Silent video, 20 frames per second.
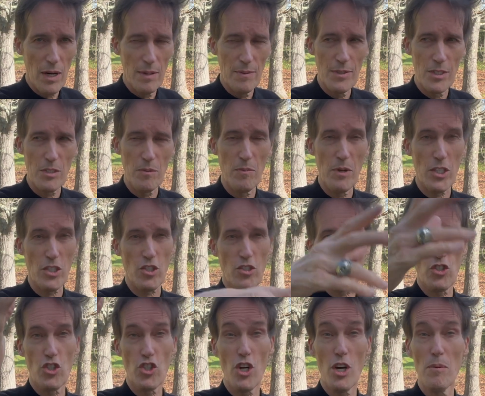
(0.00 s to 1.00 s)
as much
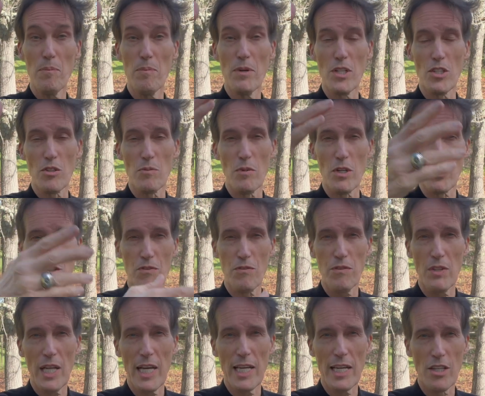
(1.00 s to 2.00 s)
jump and as much
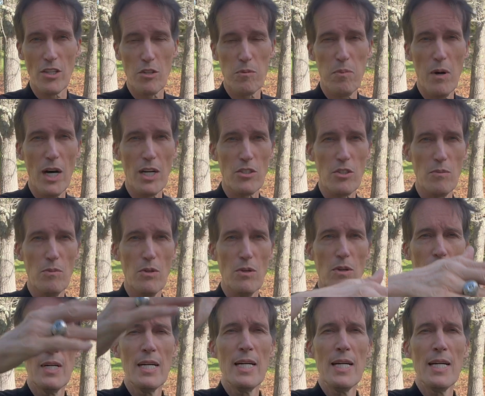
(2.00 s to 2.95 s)
flight as possible.